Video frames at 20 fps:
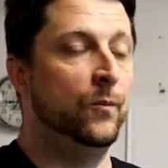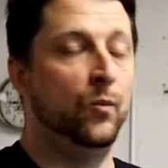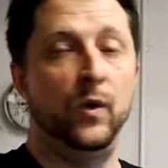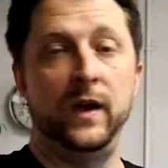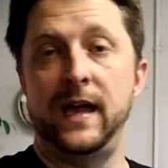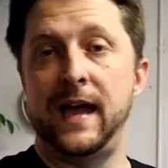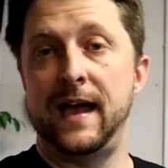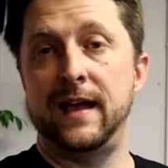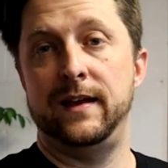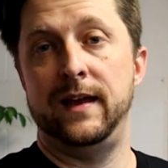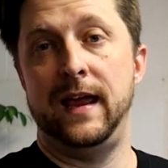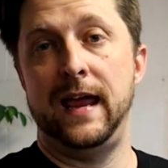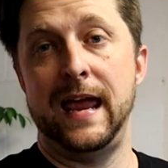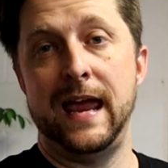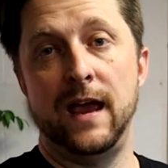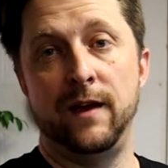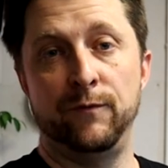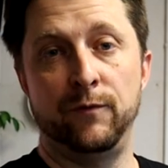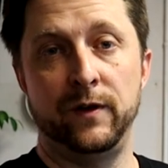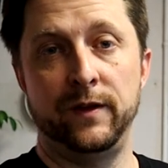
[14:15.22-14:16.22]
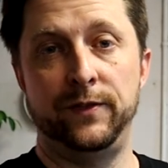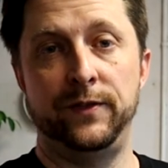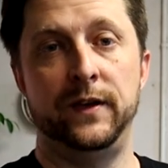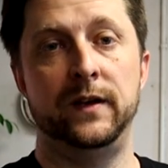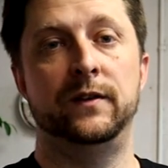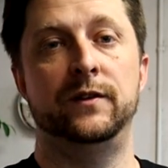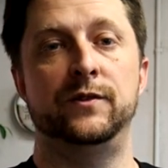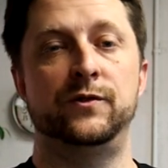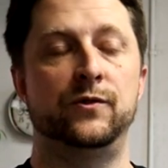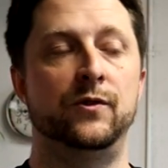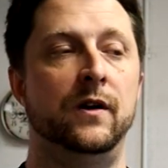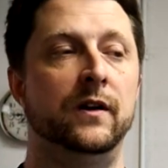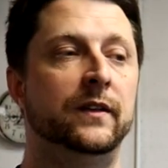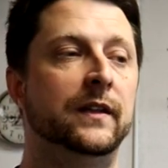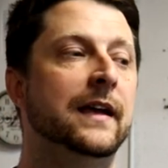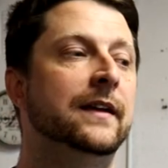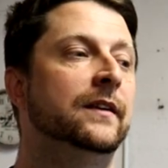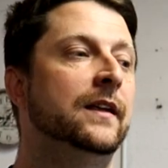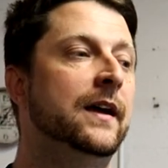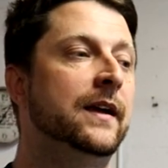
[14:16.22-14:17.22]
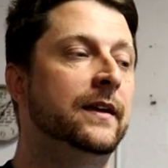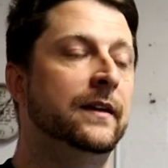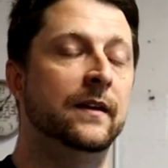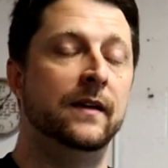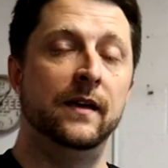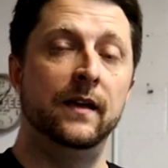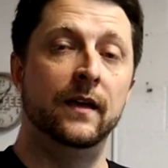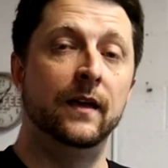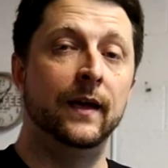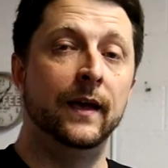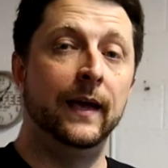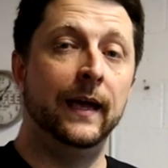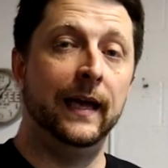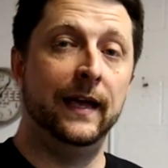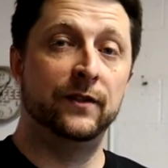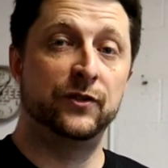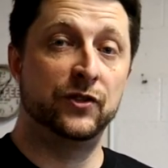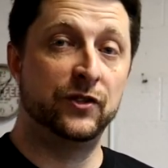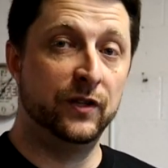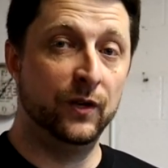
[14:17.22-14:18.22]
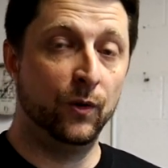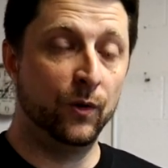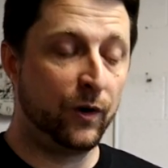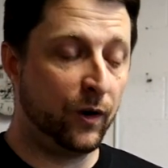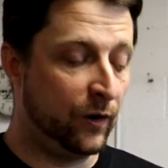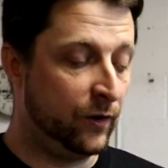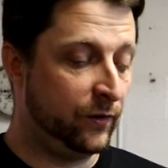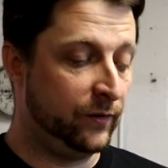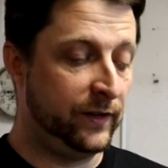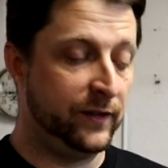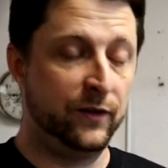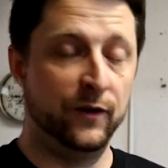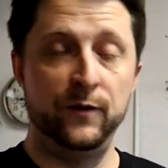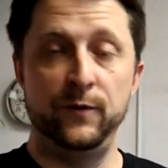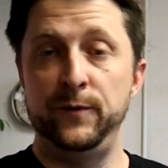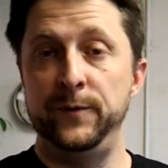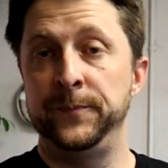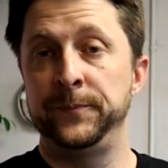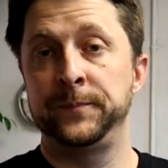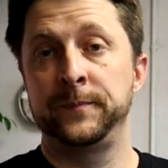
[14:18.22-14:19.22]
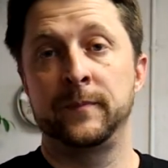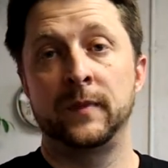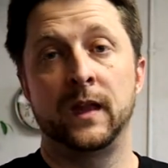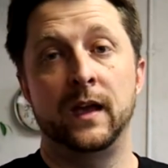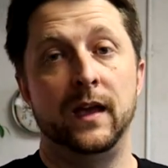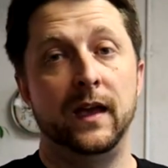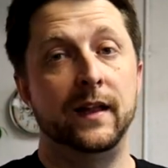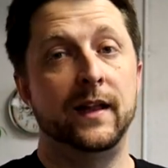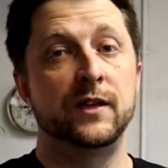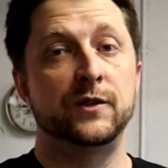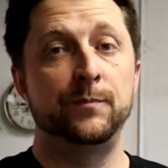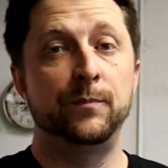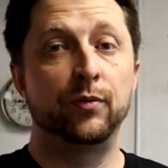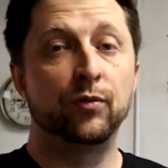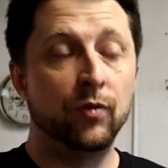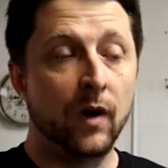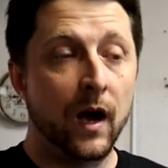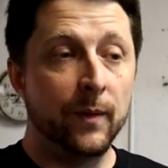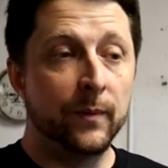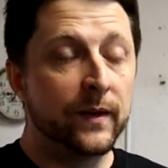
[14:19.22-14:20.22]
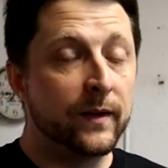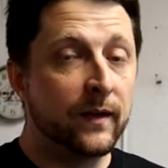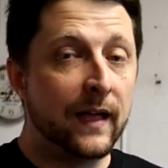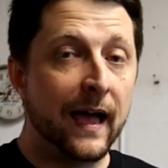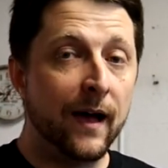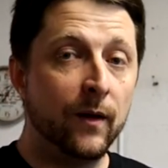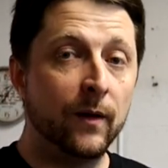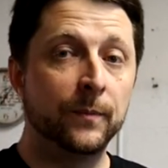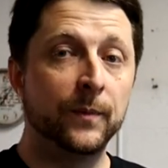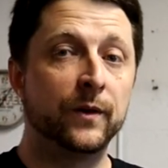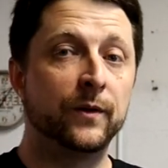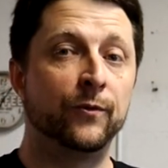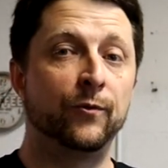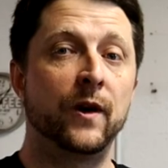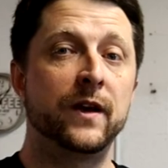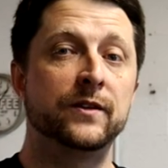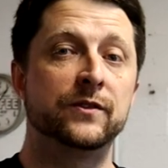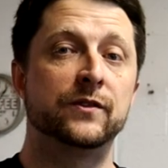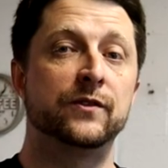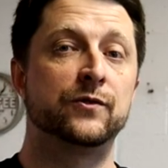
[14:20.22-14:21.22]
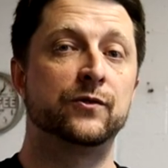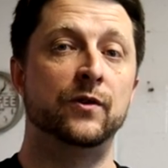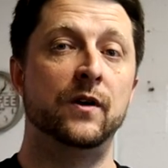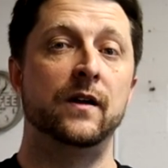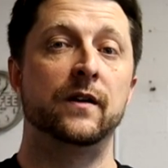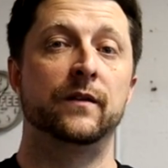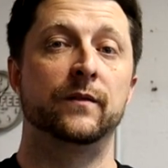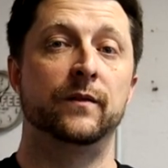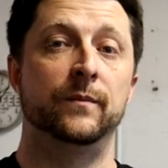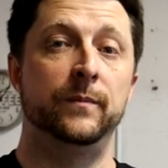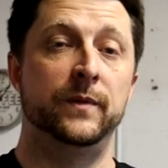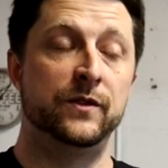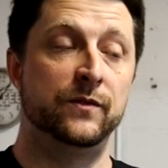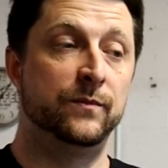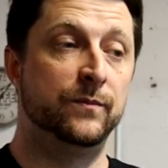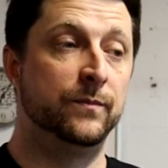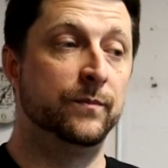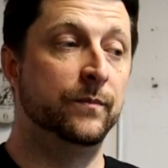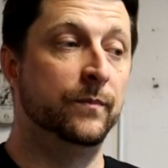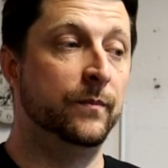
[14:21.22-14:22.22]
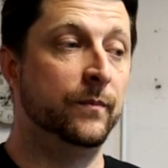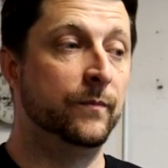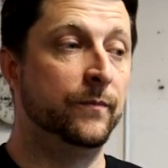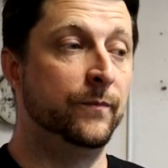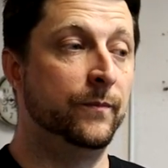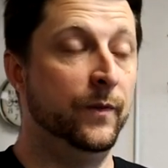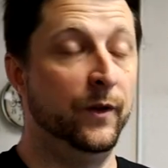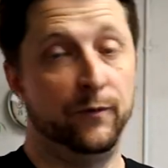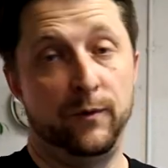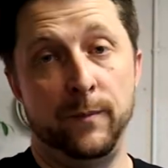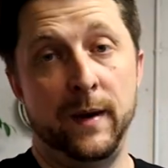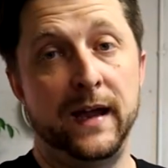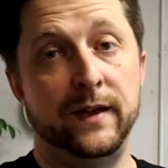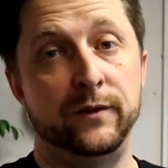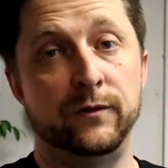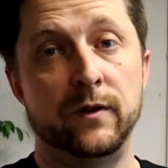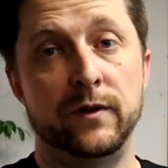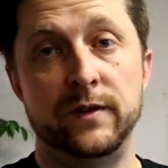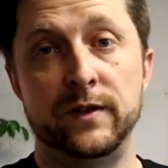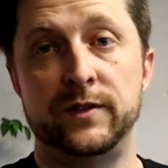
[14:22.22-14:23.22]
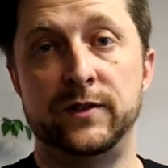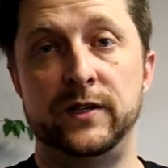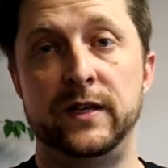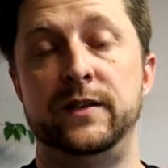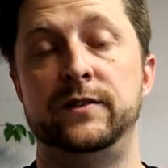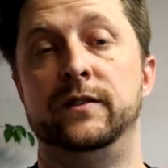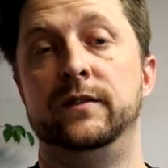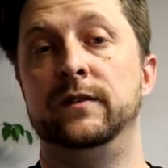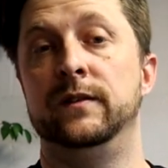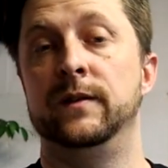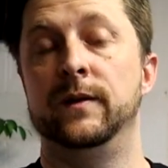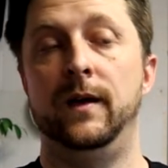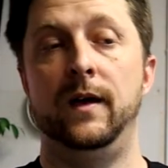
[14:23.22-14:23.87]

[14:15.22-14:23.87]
We had everything in the truck that night, and still currently do. And that's probably how I'm going to race the truck the remainder of the season.